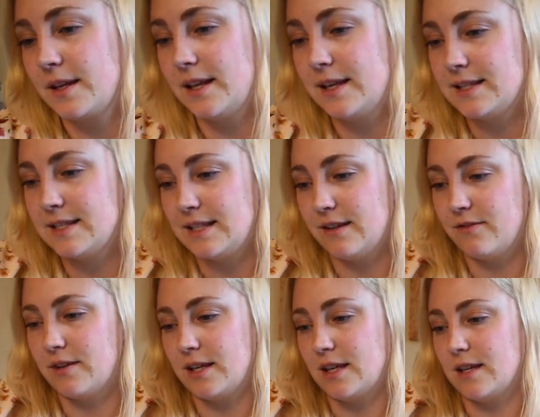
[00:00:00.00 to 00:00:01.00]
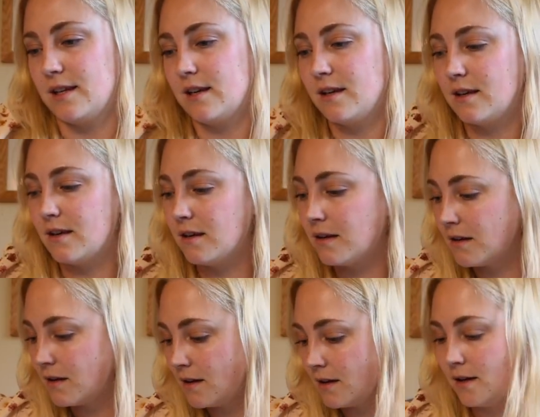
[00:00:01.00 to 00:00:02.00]
Let's see if I can
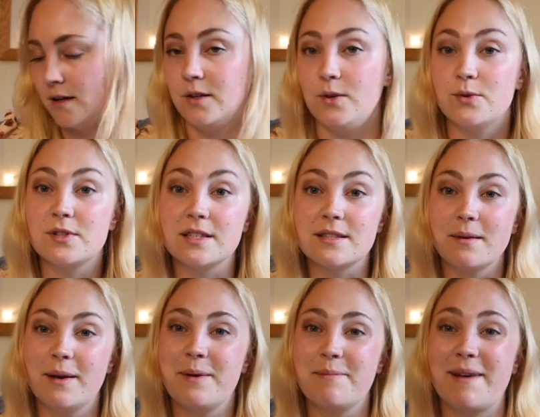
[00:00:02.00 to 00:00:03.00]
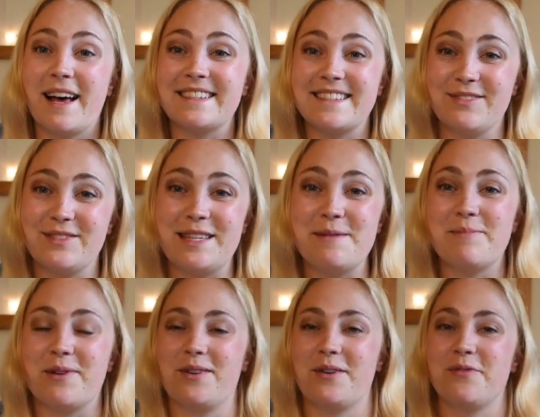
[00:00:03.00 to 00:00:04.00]
use this massive
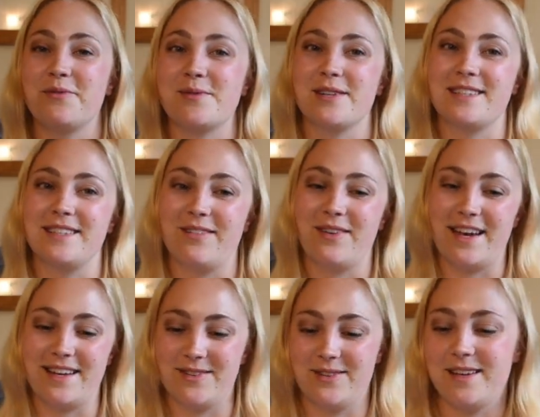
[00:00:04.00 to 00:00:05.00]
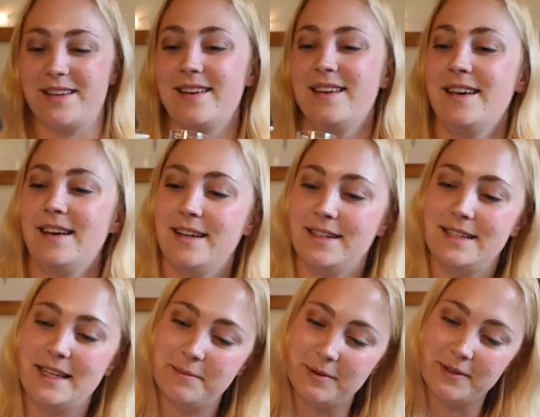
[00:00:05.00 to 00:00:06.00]
teapot of water that we had on the
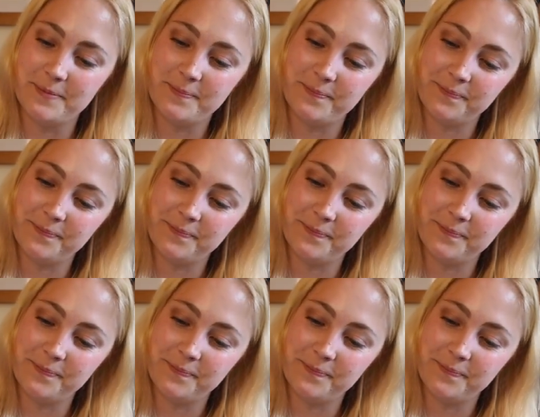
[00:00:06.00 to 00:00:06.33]
table.